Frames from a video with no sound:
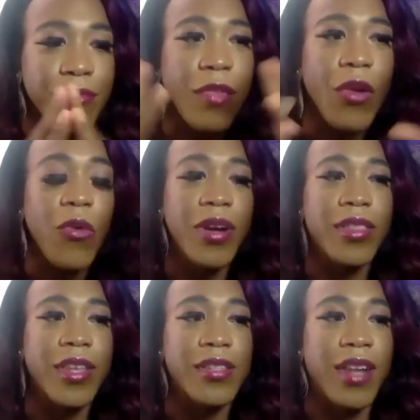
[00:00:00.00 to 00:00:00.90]
one of the
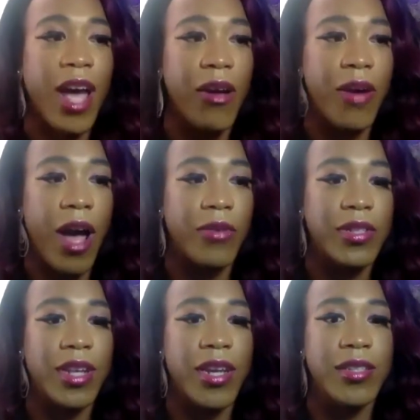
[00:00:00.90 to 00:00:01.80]
things that I would
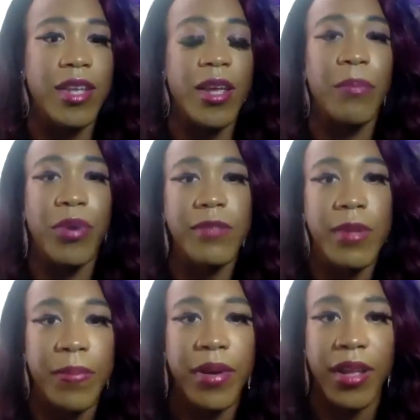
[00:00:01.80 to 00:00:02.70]
say is that it brings
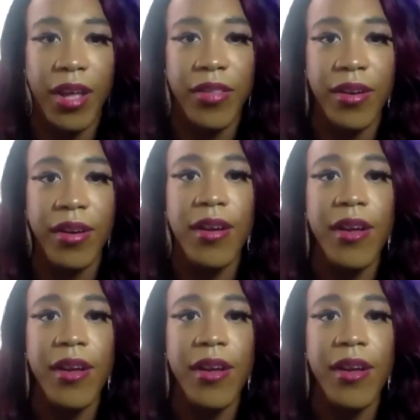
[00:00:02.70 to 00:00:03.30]
people together.